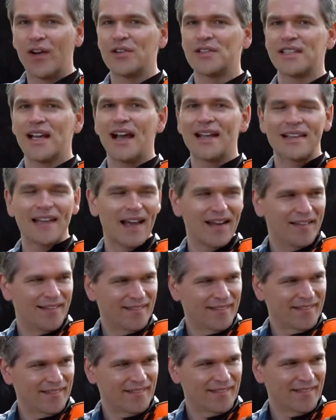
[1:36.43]
like
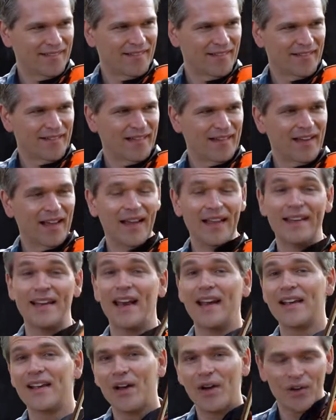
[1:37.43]
that. And
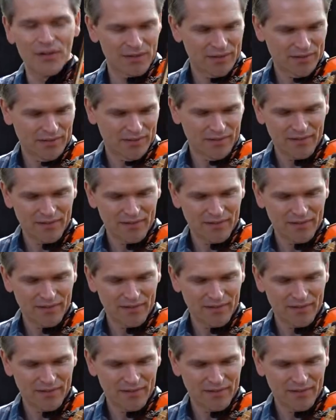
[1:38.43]
then it goes.